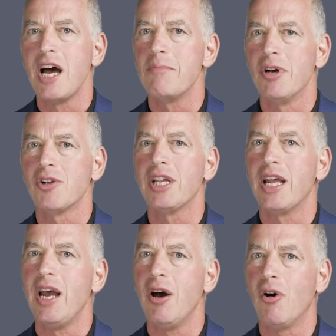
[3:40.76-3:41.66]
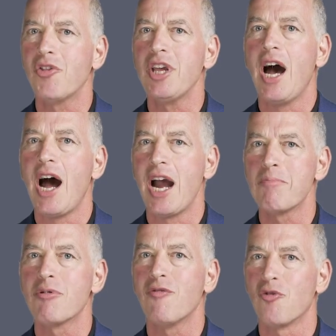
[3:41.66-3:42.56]
on building a healthy,
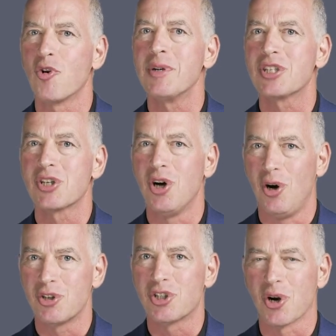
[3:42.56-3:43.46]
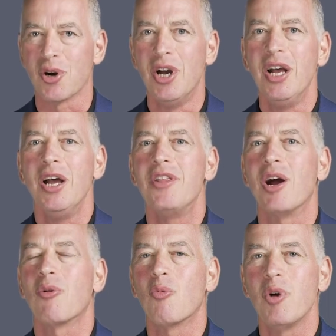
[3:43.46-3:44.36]
high-performance culture
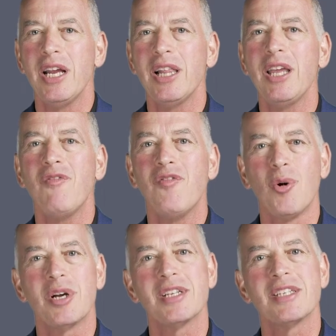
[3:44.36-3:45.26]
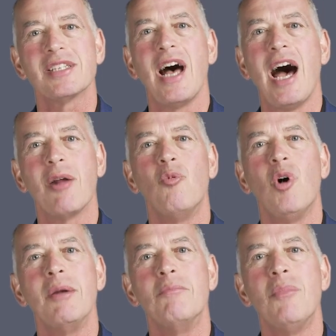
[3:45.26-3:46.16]
that really focuses on
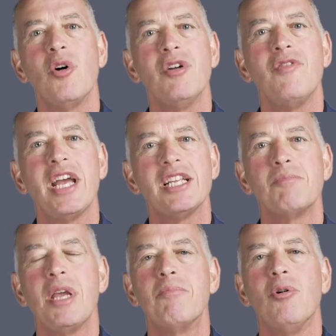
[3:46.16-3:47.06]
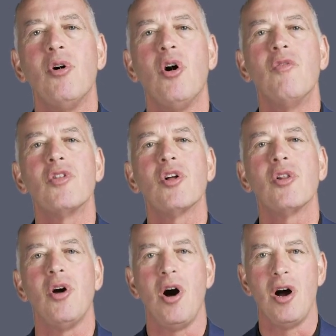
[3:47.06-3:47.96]
what motivates people over the
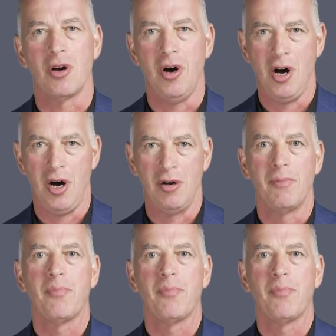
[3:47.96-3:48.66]
long haul.